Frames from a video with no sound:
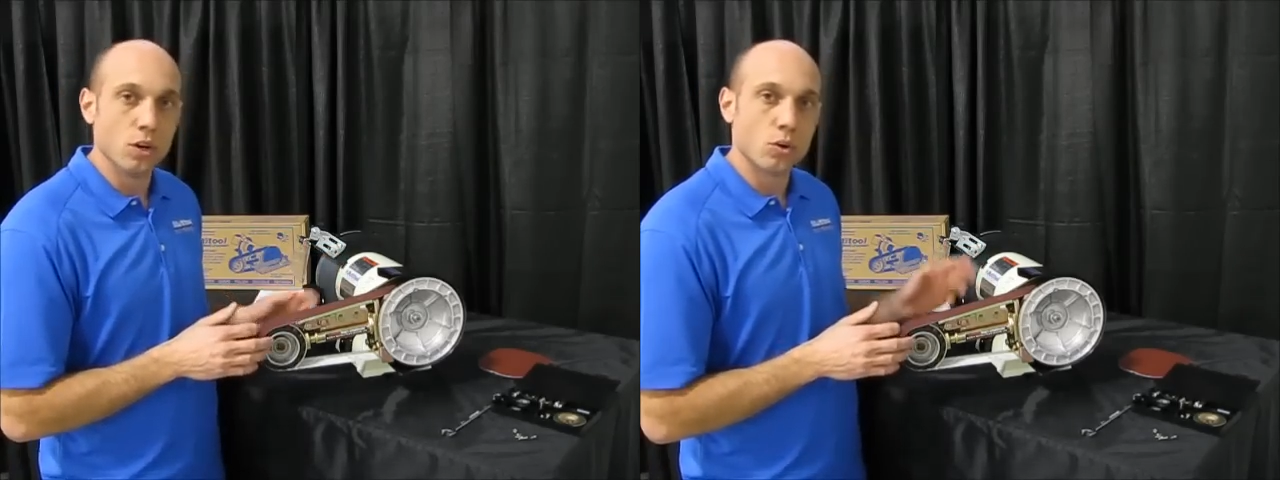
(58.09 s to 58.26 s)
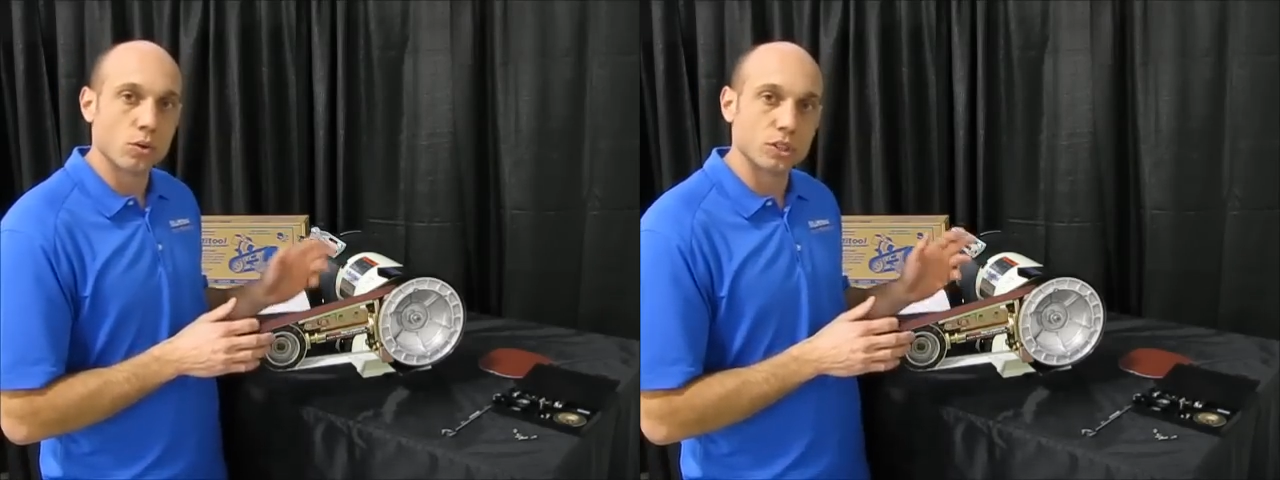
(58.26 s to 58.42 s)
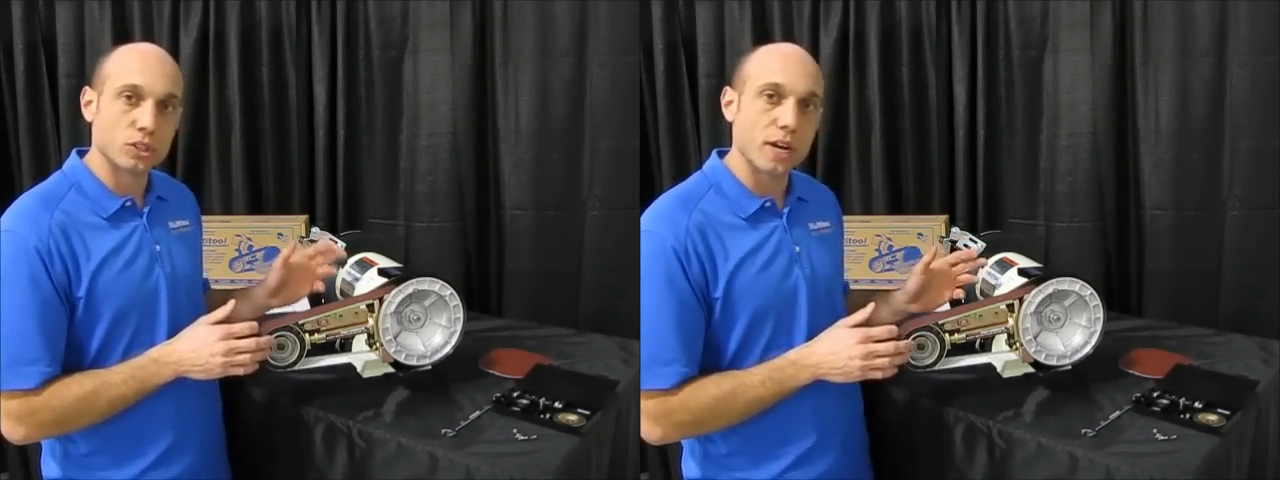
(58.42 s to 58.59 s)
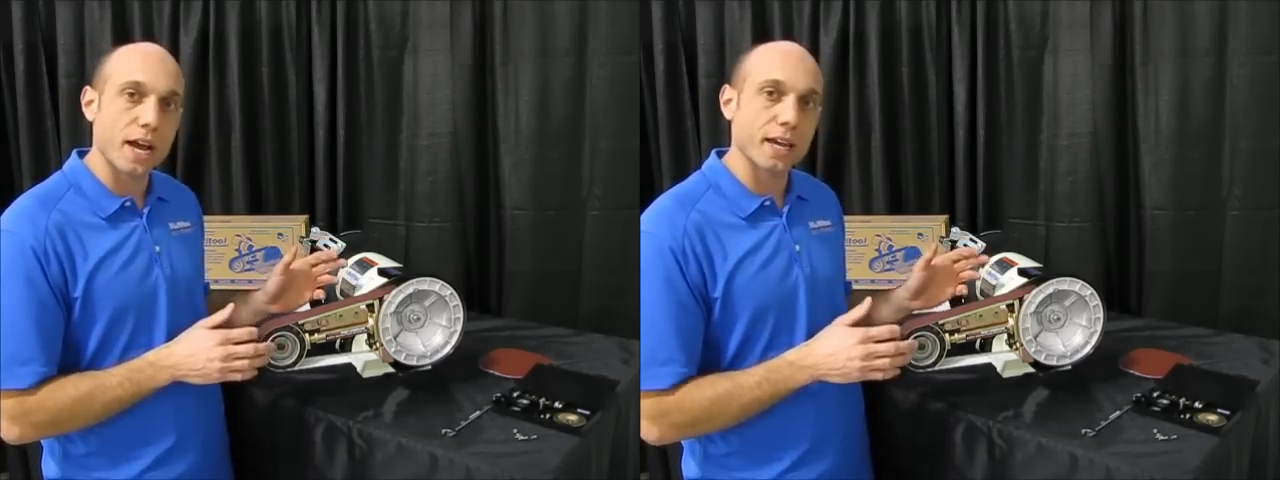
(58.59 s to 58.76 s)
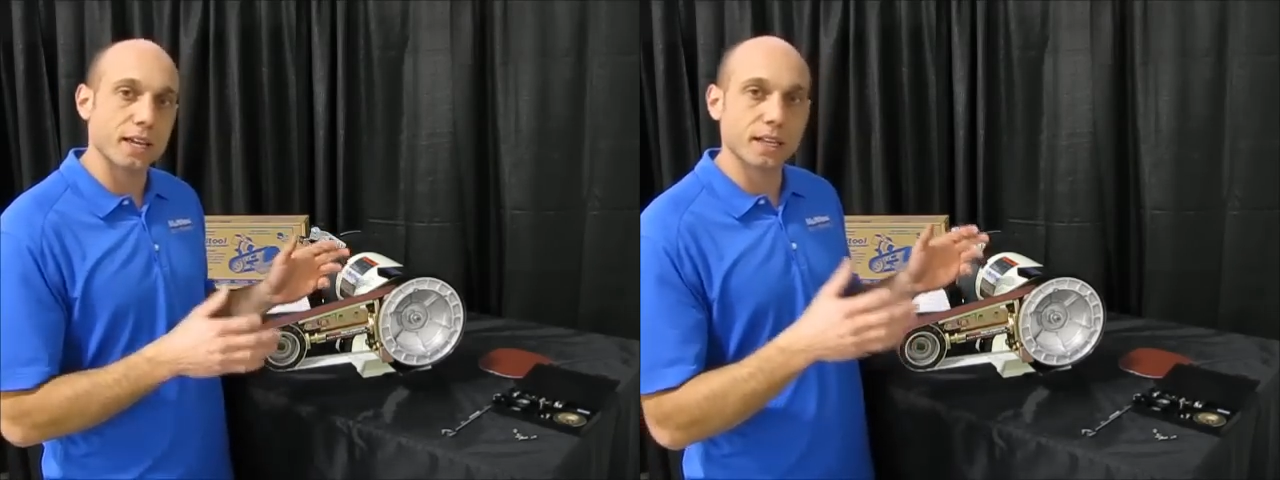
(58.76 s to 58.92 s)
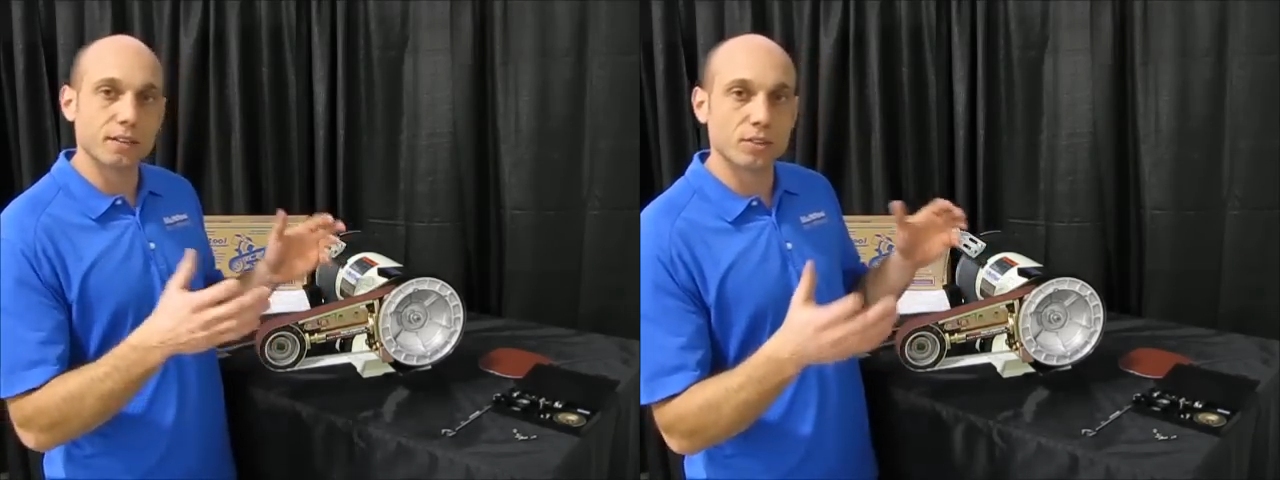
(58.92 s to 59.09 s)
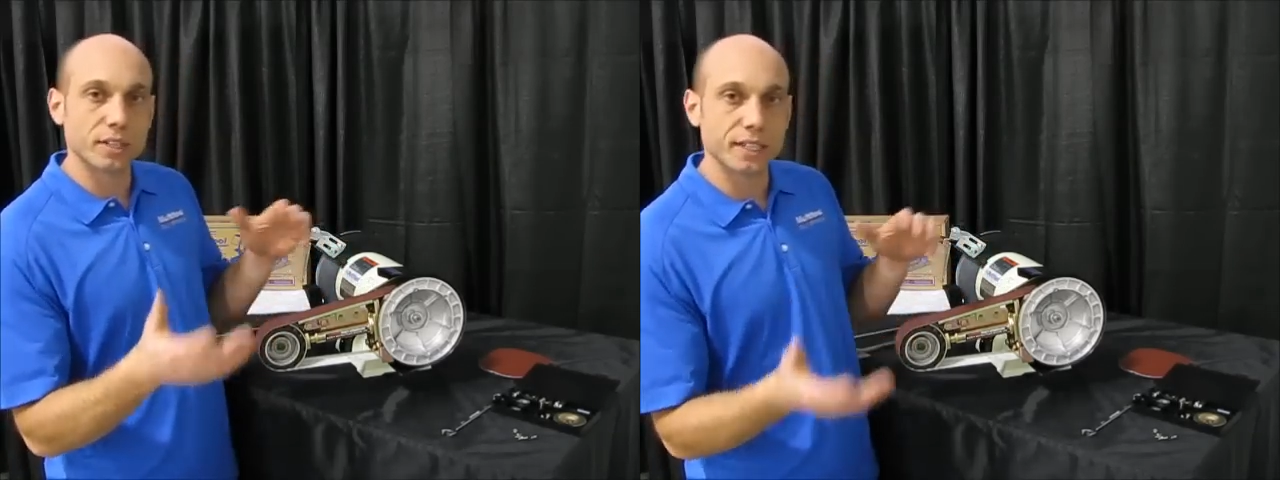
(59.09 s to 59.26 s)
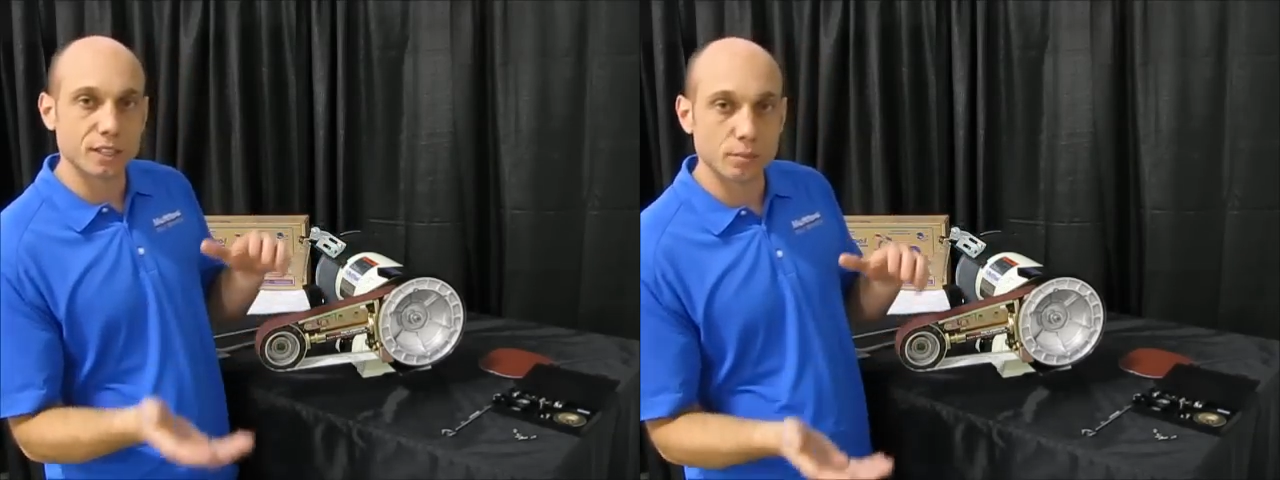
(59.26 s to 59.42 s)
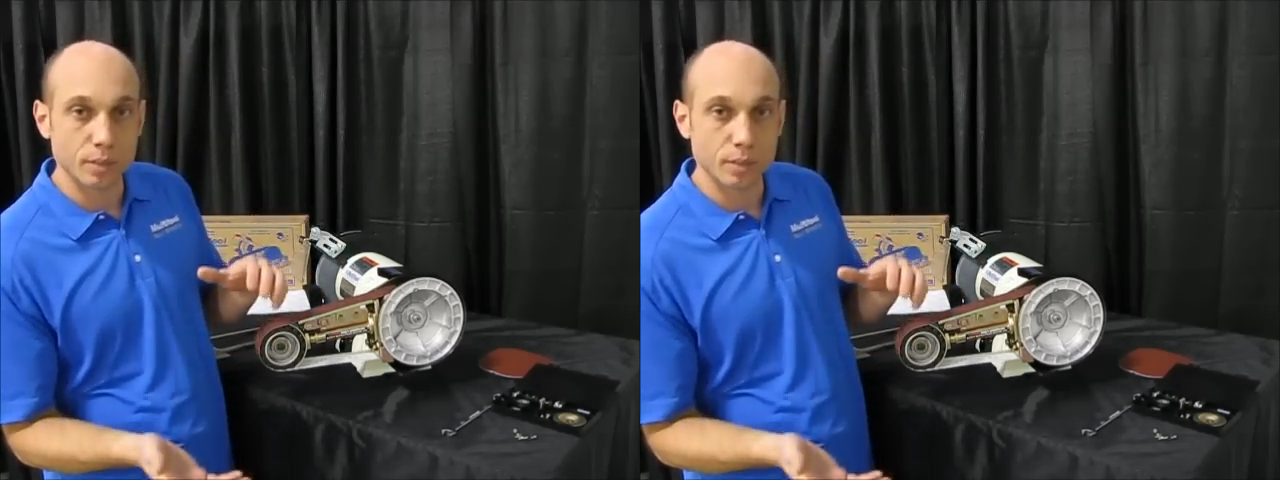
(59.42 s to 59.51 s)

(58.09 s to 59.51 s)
or the tracking lever to get the